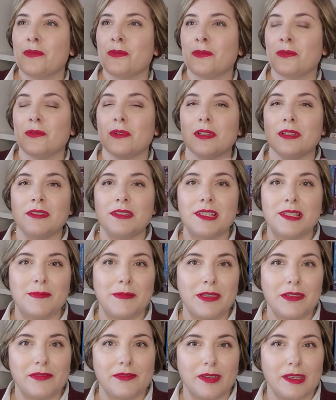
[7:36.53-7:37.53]
wants to
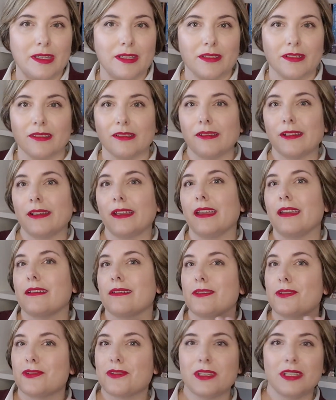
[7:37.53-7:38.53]
be a writer in a
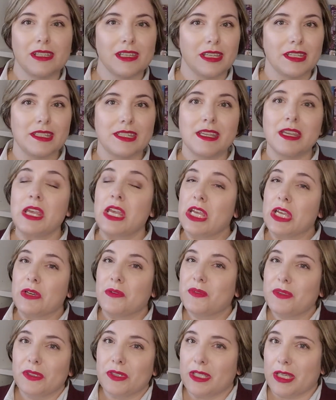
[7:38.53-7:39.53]
country that
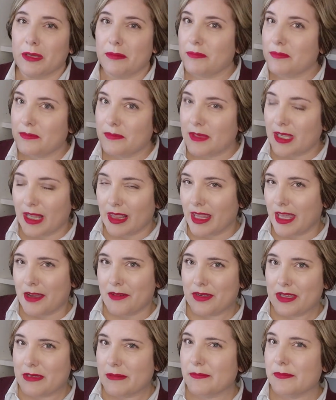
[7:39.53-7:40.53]
will not allow
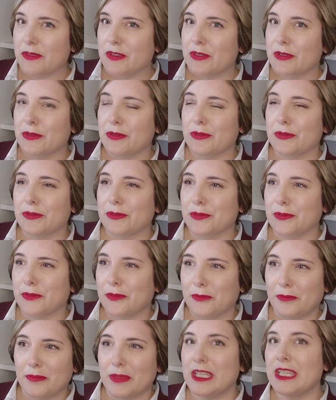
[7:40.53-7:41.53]
him
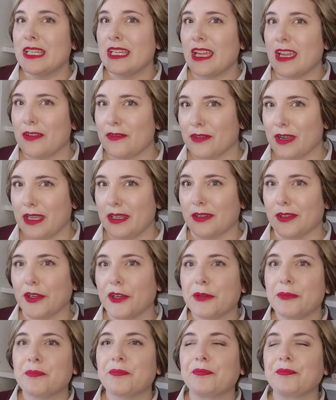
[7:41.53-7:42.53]
to be a
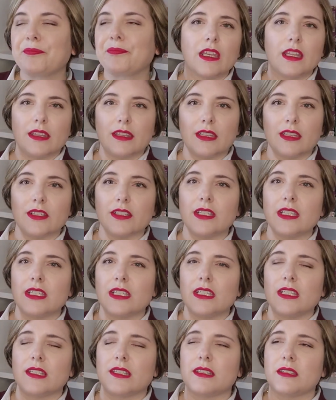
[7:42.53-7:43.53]
writer. There
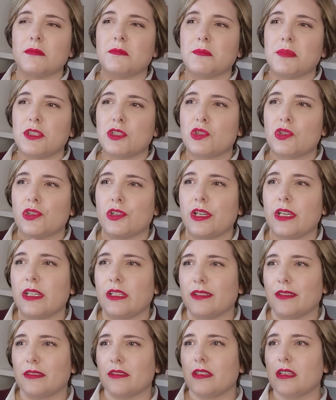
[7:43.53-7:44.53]
is
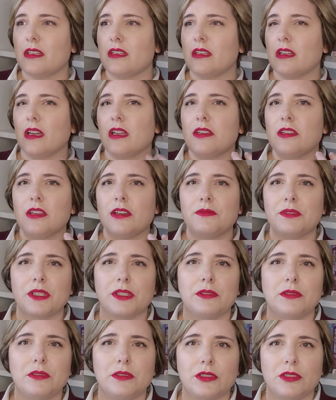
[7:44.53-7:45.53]
betrayal and not knowing
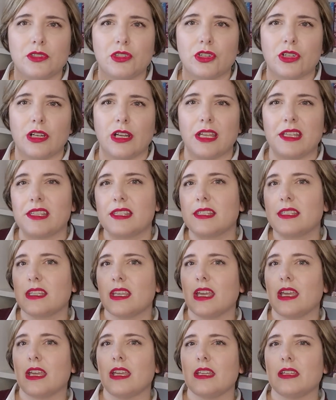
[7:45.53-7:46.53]
who to trust,
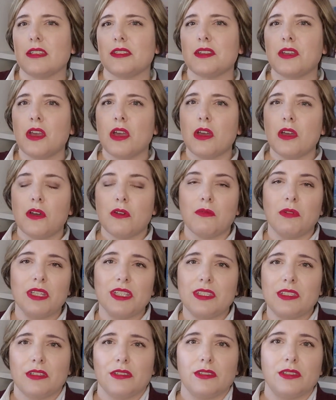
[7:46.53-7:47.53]
and what
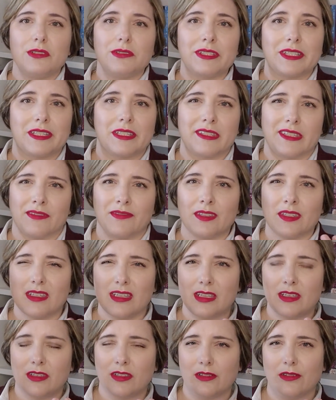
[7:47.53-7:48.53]
do you do as a
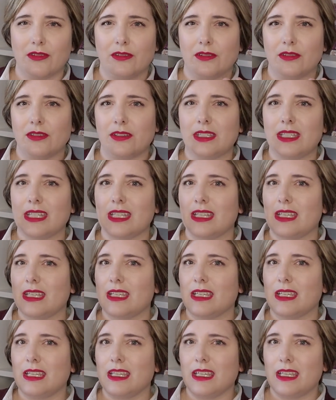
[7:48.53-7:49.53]
17-year-old
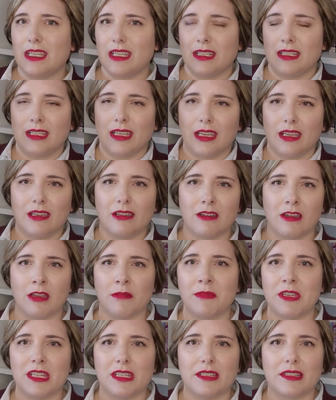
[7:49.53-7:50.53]
in a
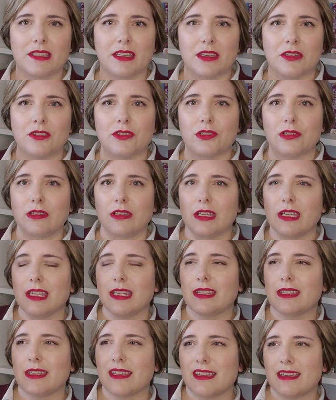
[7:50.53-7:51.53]
communist country
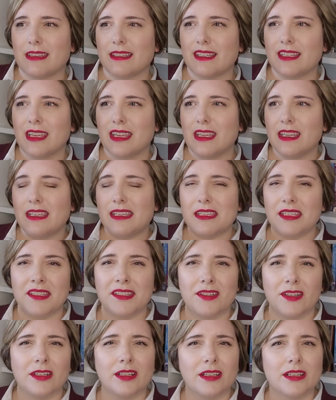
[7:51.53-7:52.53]
that is
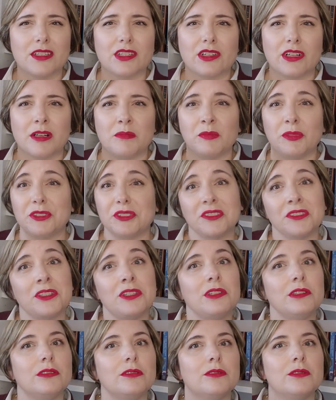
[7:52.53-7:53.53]
starting to crumble? Do
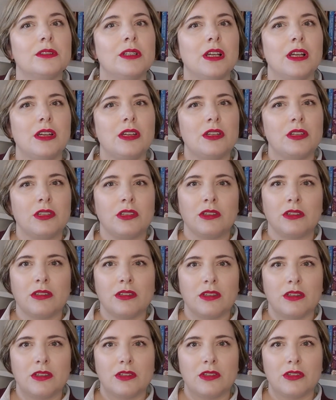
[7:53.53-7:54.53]
you
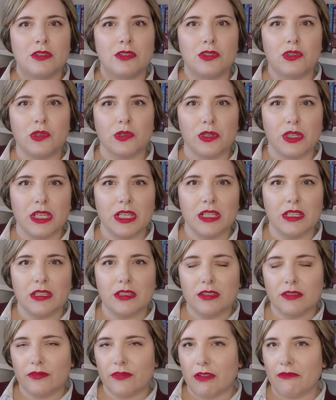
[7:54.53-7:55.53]
join
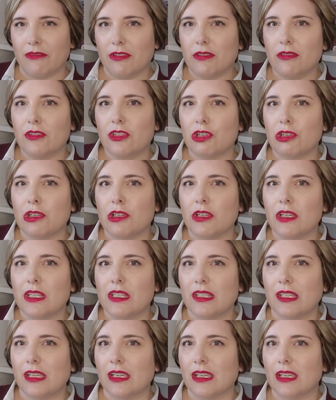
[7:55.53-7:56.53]
the revolutionary
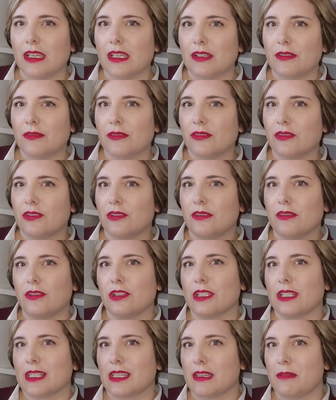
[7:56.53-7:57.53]
side, or do you
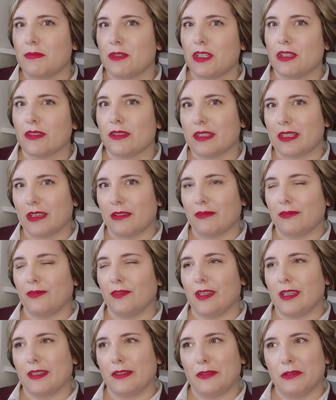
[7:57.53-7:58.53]
just keep to yourself
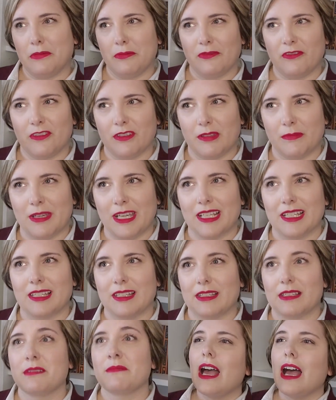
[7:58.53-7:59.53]
and hope for the
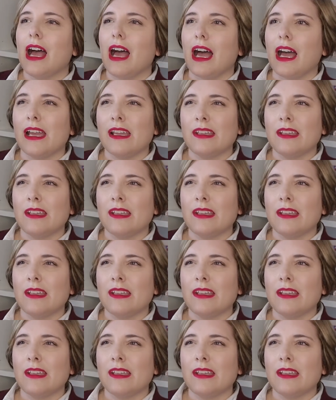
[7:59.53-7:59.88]
best? I